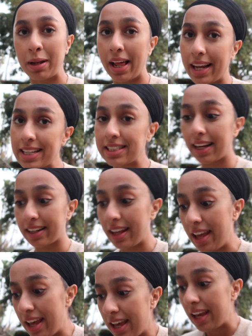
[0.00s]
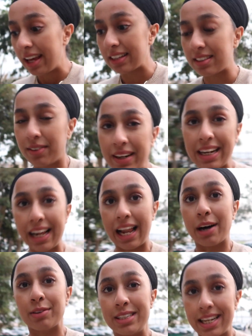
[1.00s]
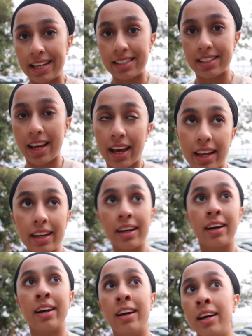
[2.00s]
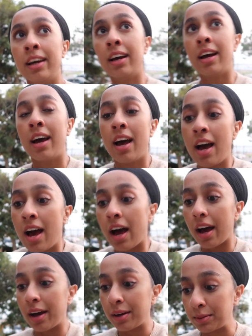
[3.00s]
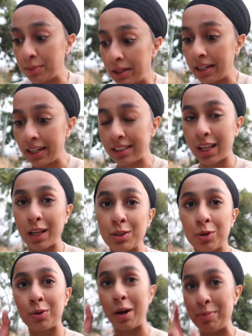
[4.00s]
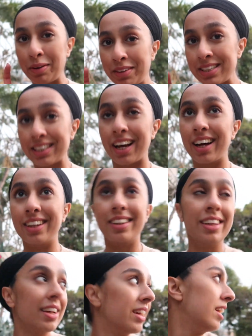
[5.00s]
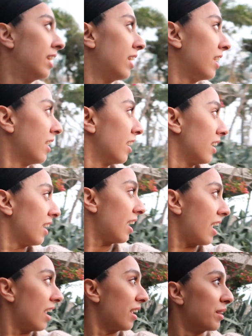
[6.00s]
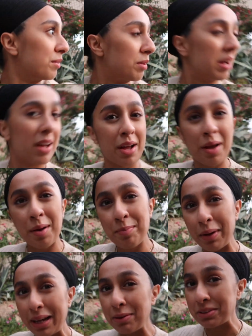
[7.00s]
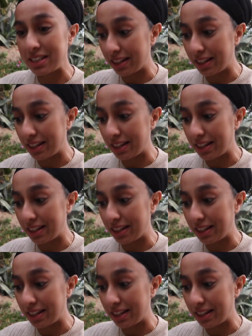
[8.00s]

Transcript: but like I said, it's a very cloudy day today. Um, so I saw a bit of the sun, um, but it was